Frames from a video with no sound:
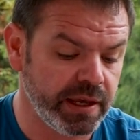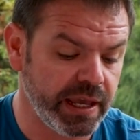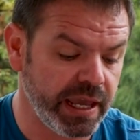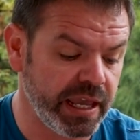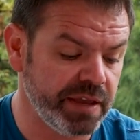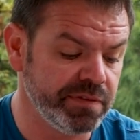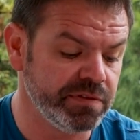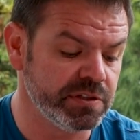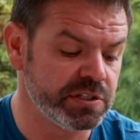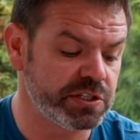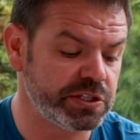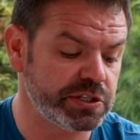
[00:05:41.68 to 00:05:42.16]

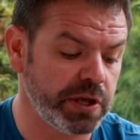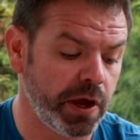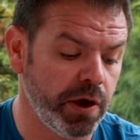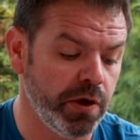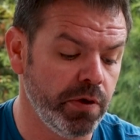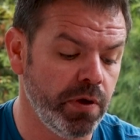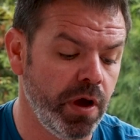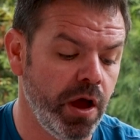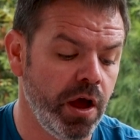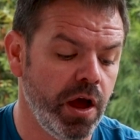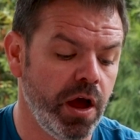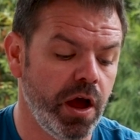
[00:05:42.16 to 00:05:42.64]
Even
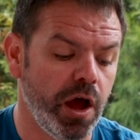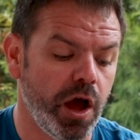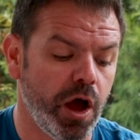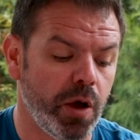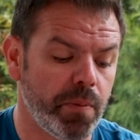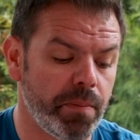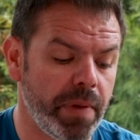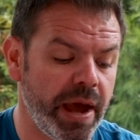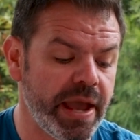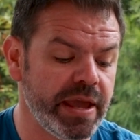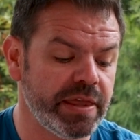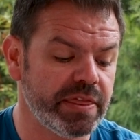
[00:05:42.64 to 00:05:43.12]
so,
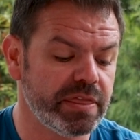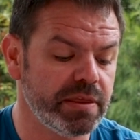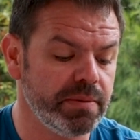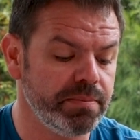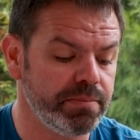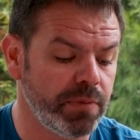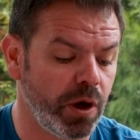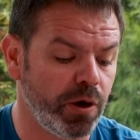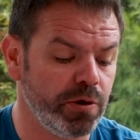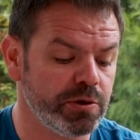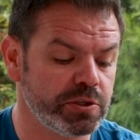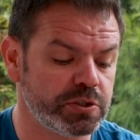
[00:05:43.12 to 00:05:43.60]
make the
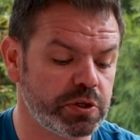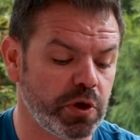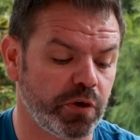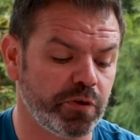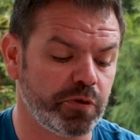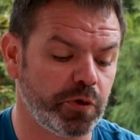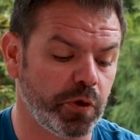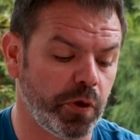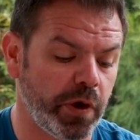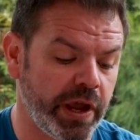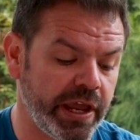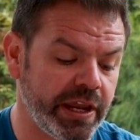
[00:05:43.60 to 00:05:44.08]
most
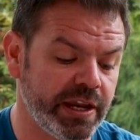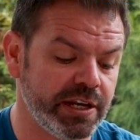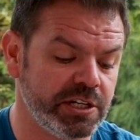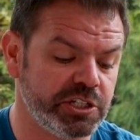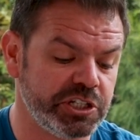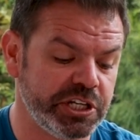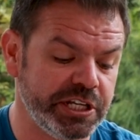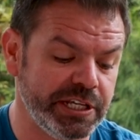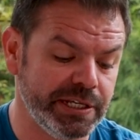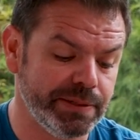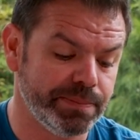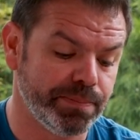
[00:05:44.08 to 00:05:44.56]
of your
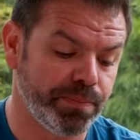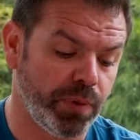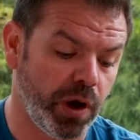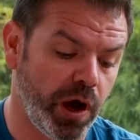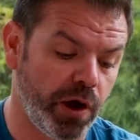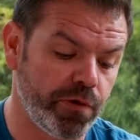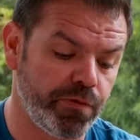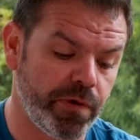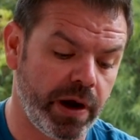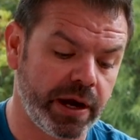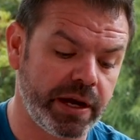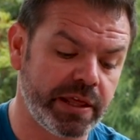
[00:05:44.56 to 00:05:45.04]
energy
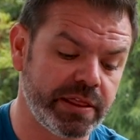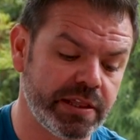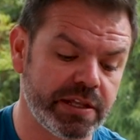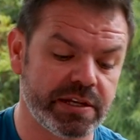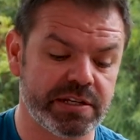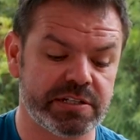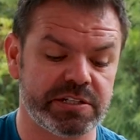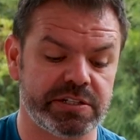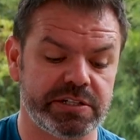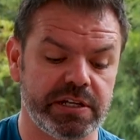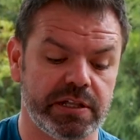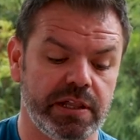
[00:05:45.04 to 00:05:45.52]
by running the
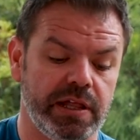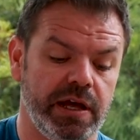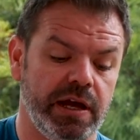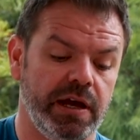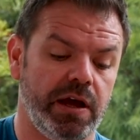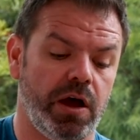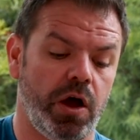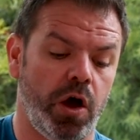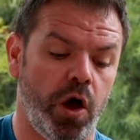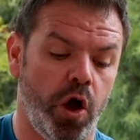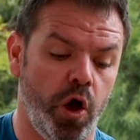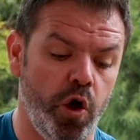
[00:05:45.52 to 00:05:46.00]

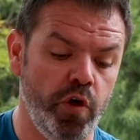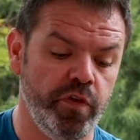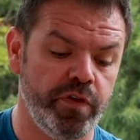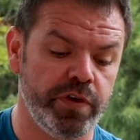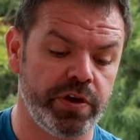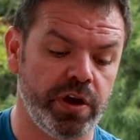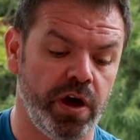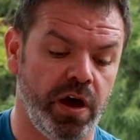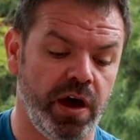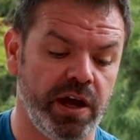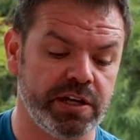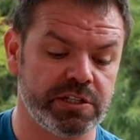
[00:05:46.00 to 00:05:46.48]
distiller
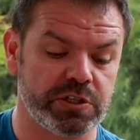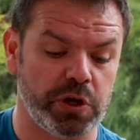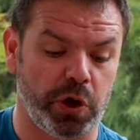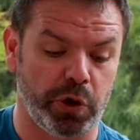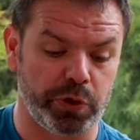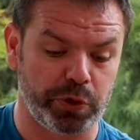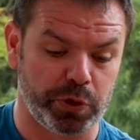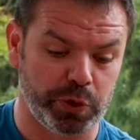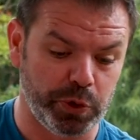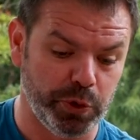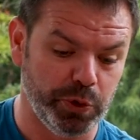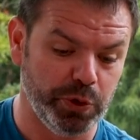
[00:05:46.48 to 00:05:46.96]
overnight
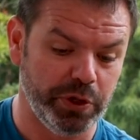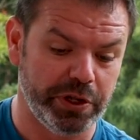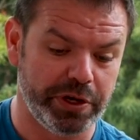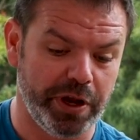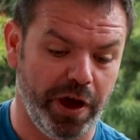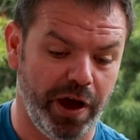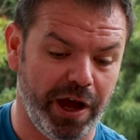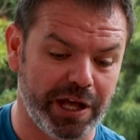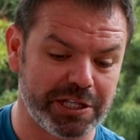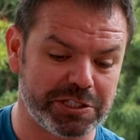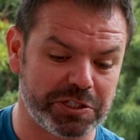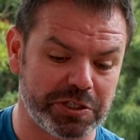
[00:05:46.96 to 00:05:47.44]
on cooler
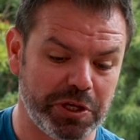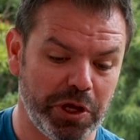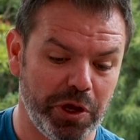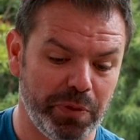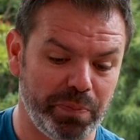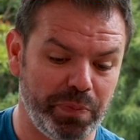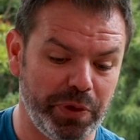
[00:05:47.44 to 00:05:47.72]
nights